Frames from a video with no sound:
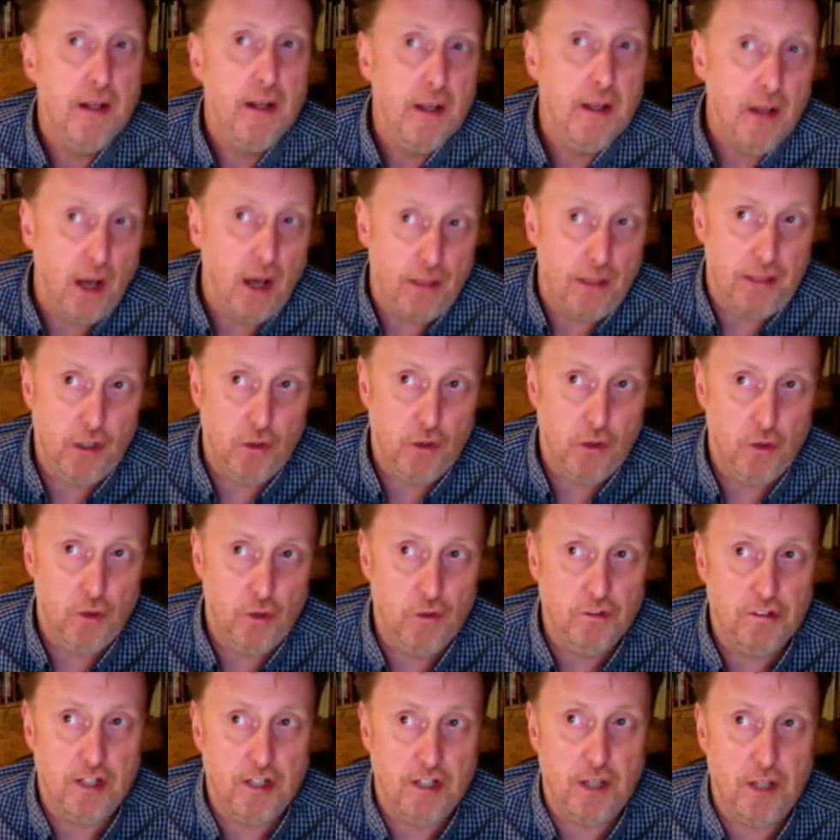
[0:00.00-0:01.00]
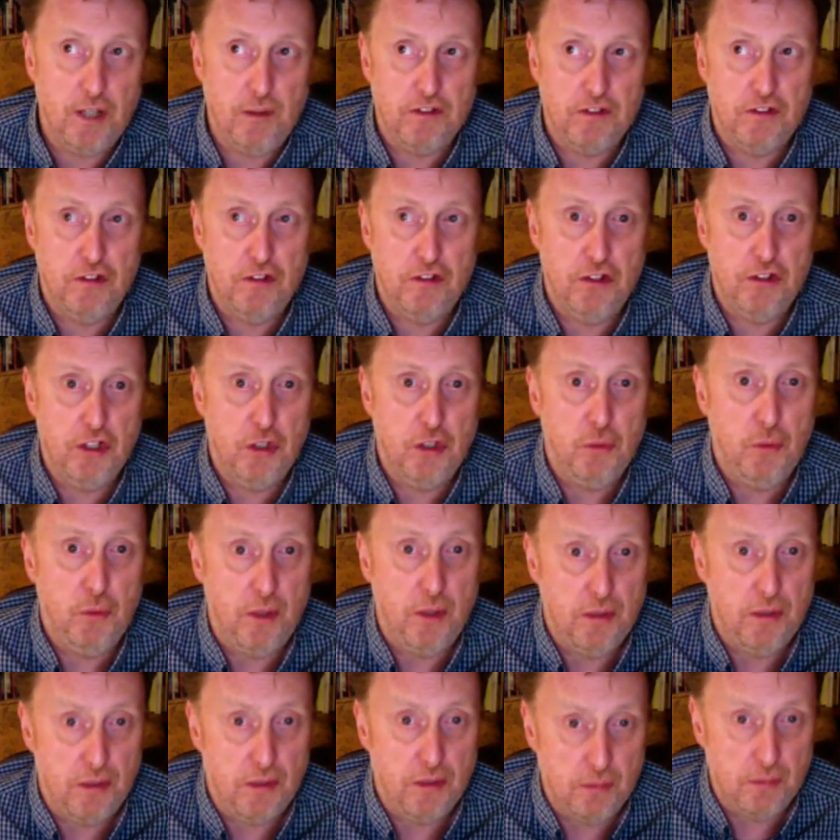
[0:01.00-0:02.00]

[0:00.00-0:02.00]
I think also it's to do with